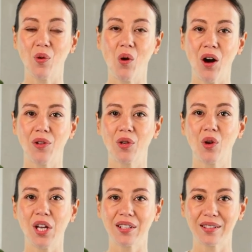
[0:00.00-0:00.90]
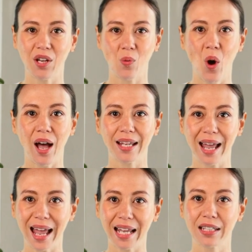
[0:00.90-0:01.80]
or who can see what,
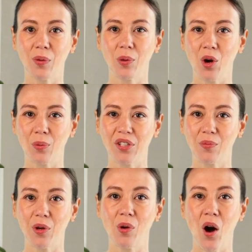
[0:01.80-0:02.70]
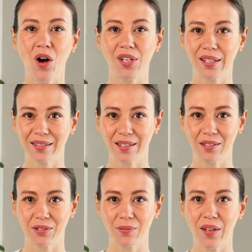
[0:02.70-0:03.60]
and a purpose-built auditing
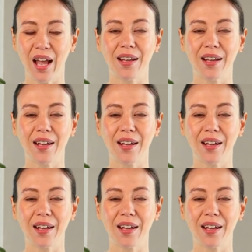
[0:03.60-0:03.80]
system